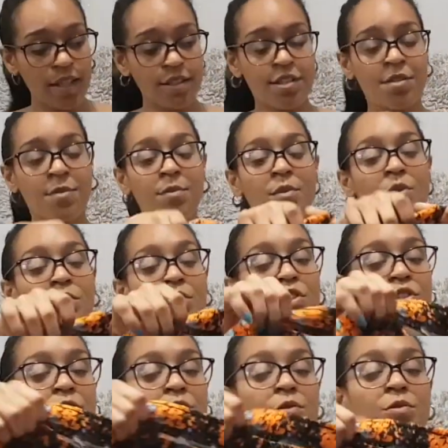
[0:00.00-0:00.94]
Some more
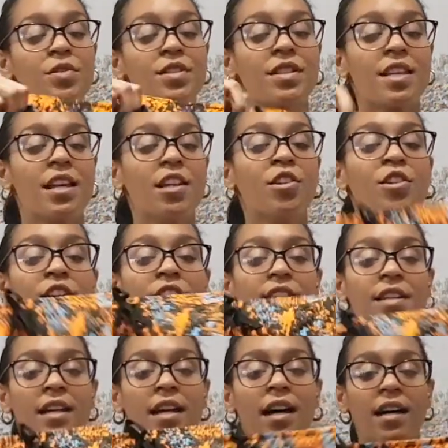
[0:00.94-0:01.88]
shorts. Look
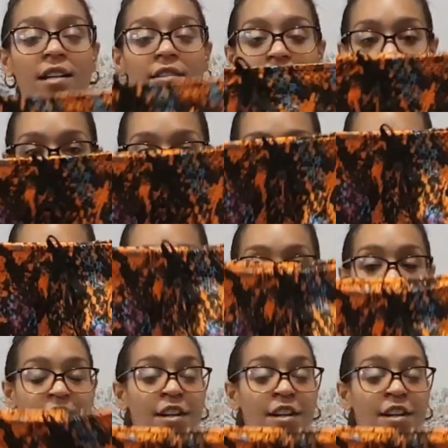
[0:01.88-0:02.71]
at the colour of these, guys.